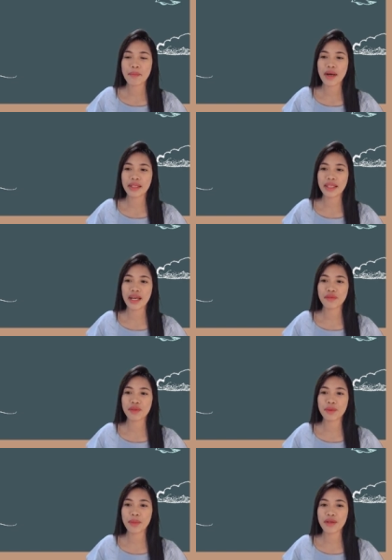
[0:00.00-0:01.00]
But I
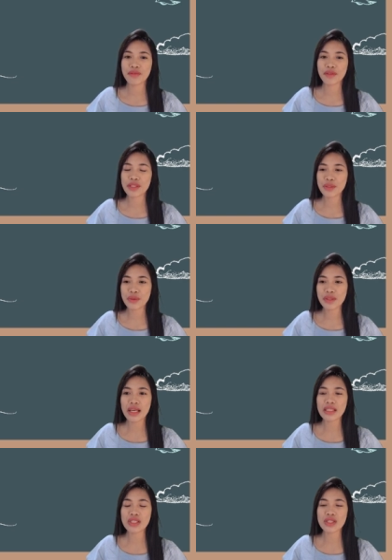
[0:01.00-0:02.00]
have to pay for school
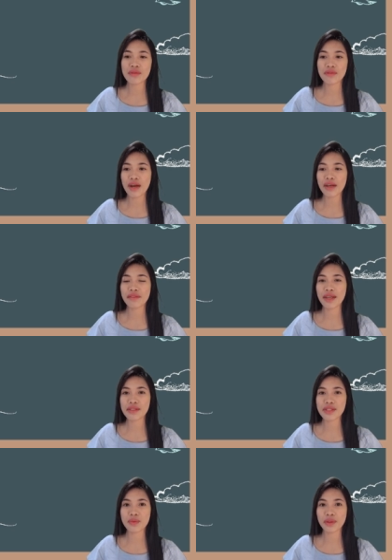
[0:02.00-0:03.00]
lunch, five
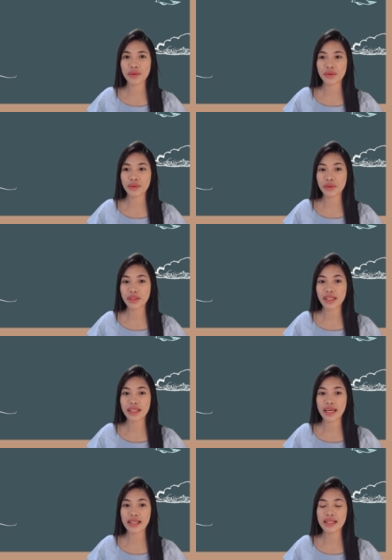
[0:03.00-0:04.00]
thousand one hundred
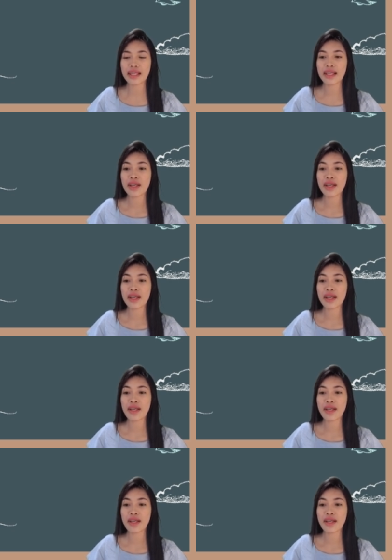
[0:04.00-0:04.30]
thirty yen.